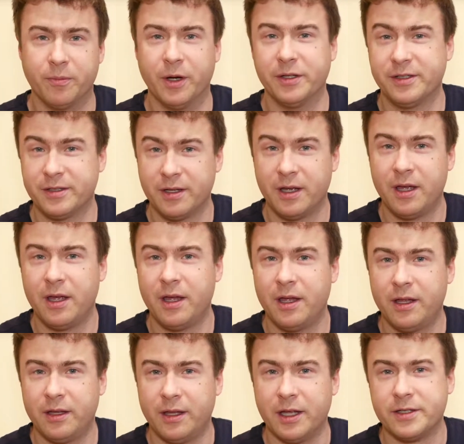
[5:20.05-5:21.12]
but
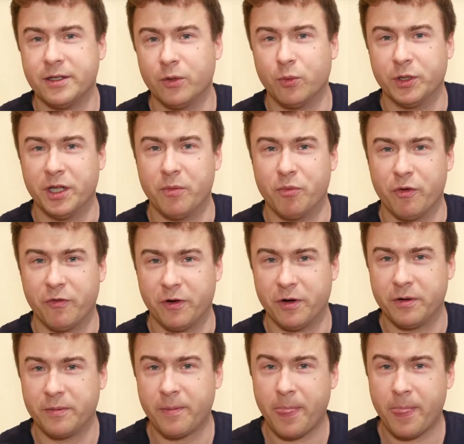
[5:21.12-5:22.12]
that's not what I prefer.